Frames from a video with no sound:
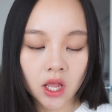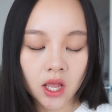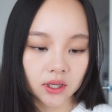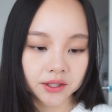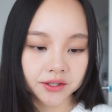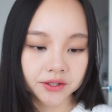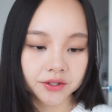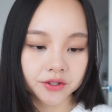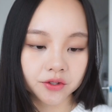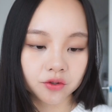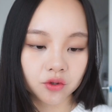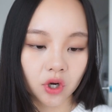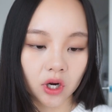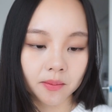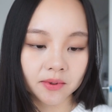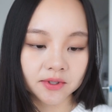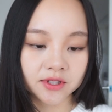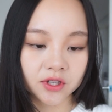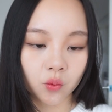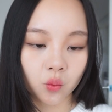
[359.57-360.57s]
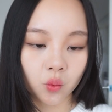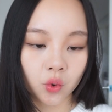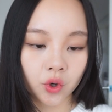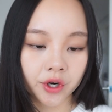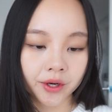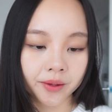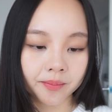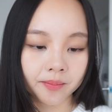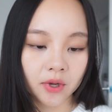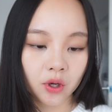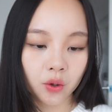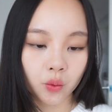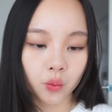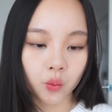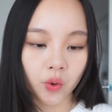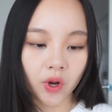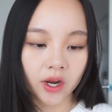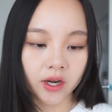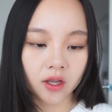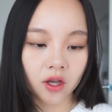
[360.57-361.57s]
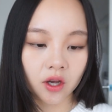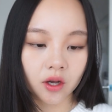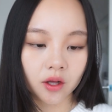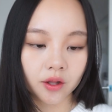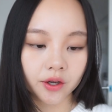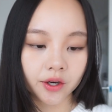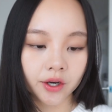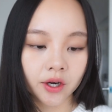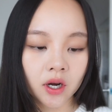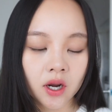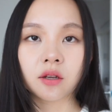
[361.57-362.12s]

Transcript: It's described as a warm red color.